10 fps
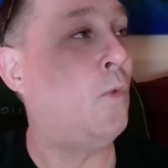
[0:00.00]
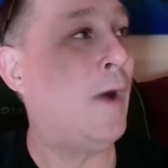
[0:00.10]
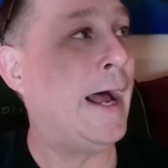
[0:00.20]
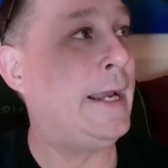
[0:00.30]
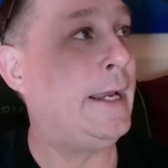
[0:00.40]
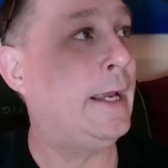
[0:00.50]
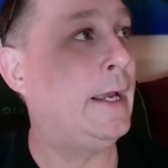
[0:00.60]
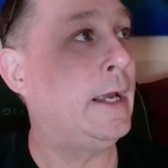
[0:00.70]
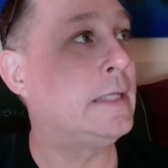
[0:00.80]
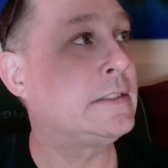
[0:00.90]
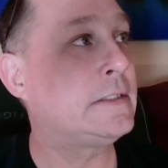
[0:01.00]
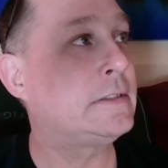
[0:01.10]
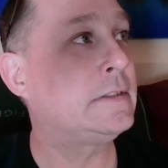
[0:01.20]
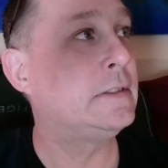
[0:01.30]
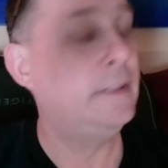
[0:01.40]

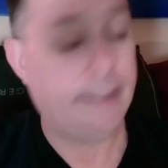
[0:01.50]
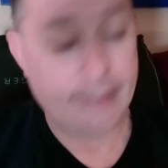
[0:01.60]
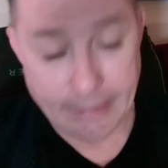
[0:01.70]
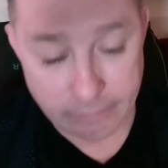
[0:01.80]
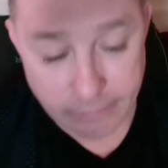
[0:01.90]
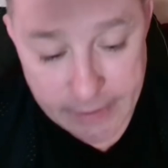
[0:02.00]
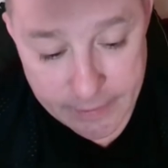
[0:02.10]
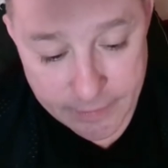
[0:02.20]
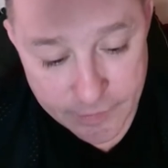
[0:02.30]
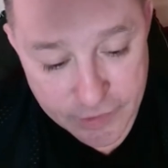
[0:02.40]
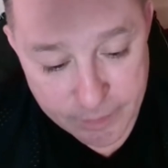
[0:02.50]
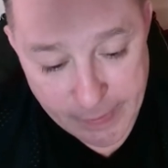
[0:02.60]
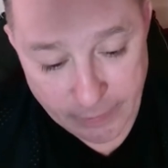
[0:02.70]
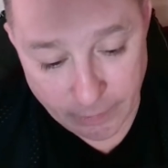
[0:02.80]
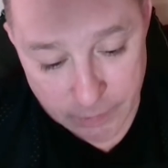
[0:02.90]
YS Elite
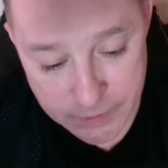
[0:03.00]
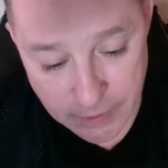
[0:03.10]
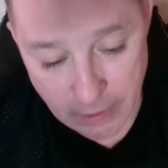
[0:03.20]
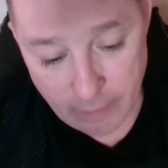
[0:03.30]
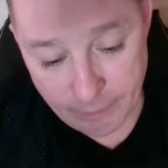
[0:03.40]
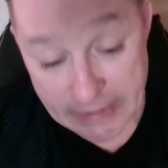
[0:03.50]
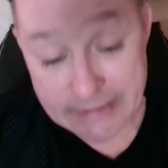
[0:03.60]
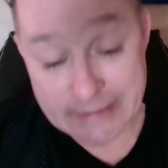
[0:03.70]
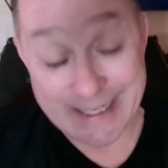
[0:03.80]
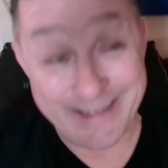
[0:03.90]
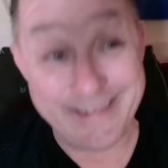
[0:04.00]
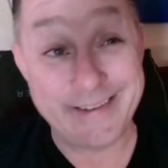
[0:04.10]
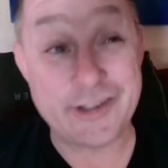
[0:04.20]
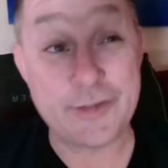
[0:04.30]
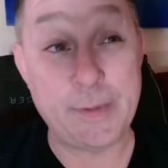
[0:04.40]
speakers, these
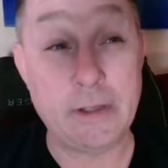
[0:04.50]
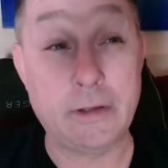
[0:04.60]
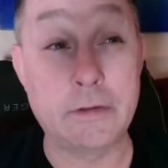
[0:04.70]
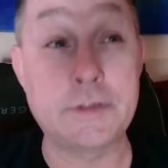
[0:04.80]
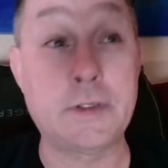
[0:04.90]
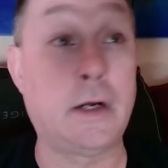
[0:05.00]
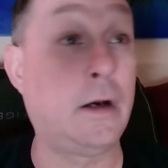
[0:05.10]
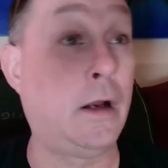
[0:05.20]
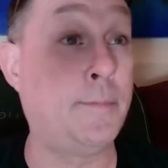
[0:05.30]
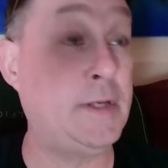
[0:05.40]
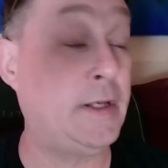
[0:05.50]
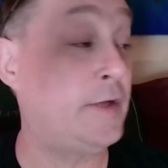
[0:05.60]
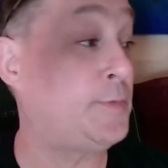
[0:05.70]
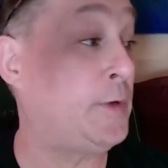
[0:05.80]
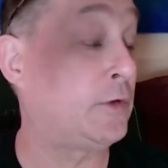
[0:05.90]
10-inch speakers, that
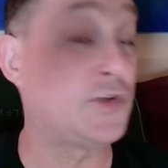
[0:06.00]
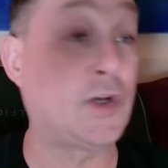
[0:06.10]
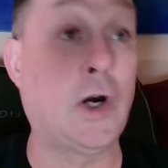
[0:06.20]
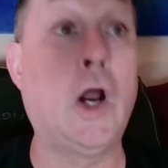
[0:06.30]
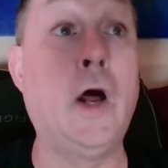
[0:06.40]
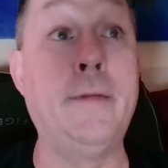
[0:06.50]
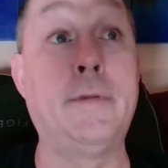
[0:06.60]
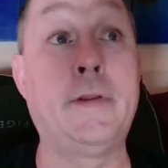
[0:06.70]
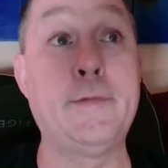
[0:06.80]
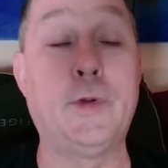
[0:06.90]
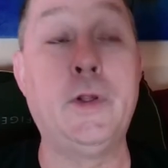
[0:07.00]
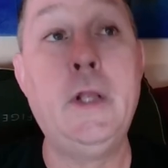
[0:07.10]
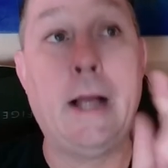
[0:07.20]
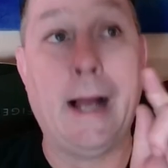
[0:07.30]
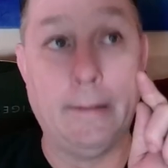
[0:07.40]
PA speakers that are unbelievable.
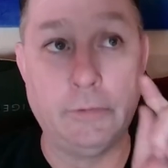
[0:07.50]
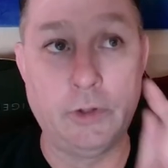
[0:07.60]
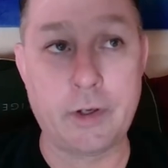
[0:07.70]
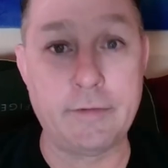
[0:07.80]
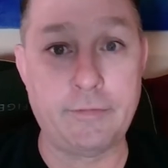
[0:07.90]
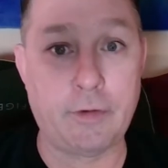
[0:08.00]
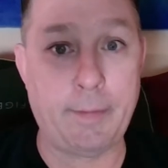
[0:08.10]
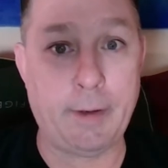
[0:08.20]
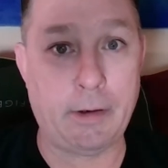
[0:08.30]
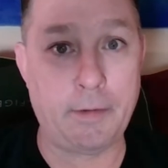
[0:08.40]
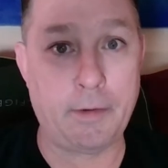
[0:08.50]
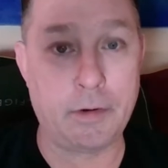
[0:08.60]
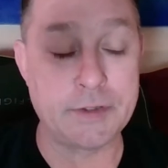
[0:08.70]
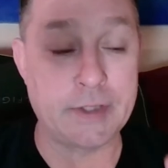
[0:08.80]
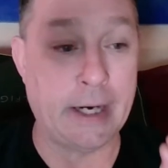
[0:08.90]
I'm looking for a pair of
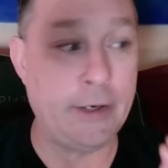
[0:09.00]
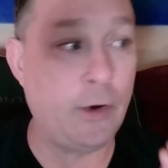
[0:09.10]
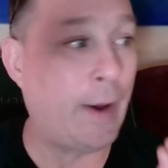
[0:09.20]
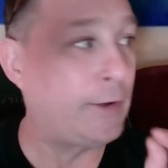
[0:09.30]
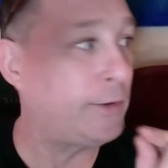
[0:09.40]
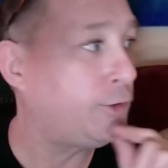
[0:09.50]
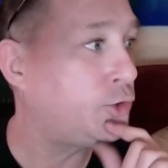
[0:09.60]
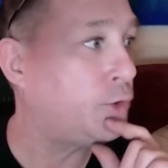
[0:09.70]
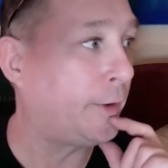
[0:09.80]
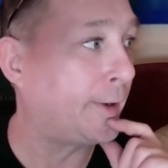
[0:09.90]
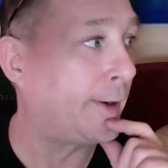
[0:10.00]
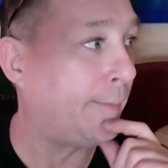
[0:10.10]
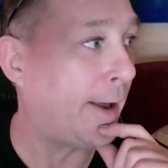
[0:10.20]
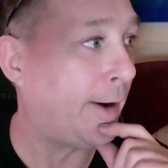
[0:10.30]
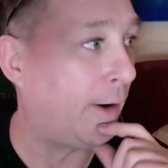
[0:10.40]
those, and I know I could do a little
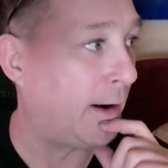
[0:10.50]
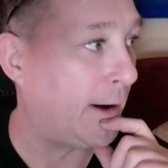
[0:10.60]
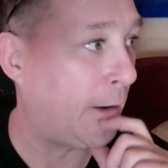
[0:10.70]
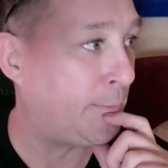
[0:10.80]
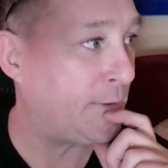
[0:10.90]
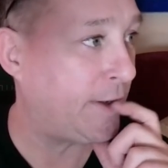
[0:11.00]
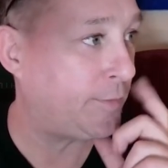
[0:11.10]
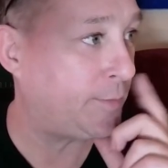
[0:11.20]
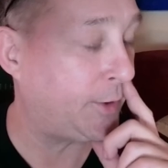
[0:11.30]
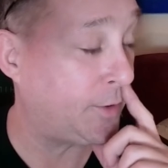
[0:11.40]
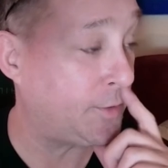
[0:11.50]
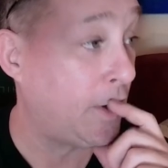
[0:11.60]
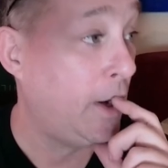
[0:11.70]
better on our PA speakers.